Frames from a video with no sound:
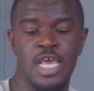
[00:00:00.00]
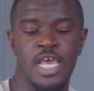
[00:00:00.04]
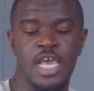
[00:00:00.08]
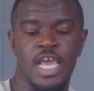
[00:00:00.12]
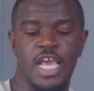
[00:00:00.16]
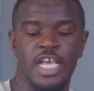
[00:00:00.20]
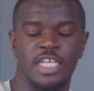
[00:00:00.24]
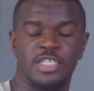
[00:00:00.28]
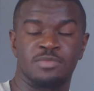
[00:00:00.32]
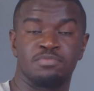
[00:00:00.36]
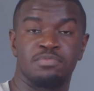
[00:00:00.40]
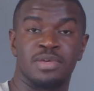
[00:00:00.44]

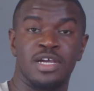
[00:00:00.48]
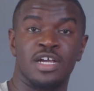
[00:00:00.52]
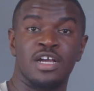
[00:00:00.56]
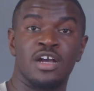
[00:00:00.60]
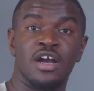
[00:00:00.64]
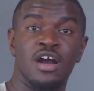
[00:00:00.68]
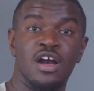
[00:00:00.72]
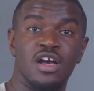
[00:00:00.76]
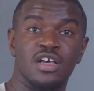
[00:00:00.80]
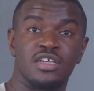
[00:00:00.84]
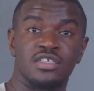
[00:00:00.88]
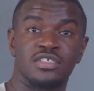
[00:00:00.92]
is
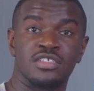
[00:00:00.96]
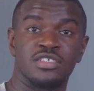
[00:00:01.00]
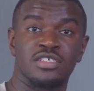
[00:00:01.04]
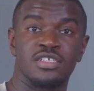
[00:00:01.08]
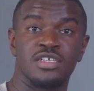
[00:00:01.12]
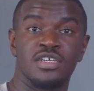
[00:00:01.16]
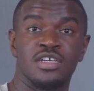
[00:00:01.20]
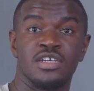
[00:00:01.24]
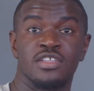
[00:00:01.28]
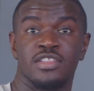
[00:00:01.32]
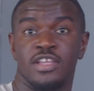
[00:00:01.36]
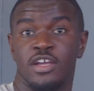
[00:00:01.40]
because
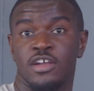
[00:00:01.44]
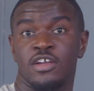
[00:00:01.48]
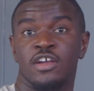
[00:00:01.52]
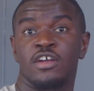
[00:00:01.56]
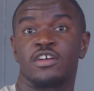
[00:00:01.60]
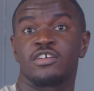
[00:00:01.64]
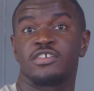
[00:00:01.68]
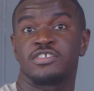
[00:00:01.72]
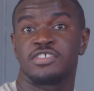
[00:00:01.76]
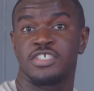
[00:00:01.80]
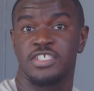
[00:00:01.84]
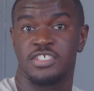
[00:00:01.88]
their
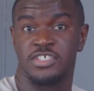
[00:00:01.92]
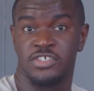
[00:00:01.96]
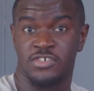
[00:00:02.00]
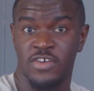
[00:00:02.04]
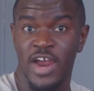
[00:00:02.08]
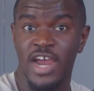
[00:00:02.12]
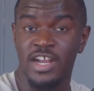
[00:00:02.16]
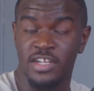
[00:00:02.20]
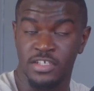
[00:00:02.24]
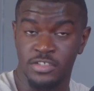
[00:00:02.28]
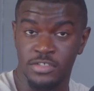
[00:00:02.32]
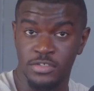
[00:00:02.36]
currency is
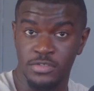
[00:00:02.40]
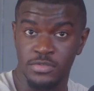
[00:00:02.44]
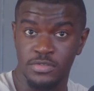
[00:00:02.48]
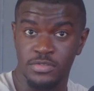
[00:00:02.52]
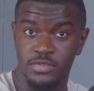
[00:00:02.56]
gratitude.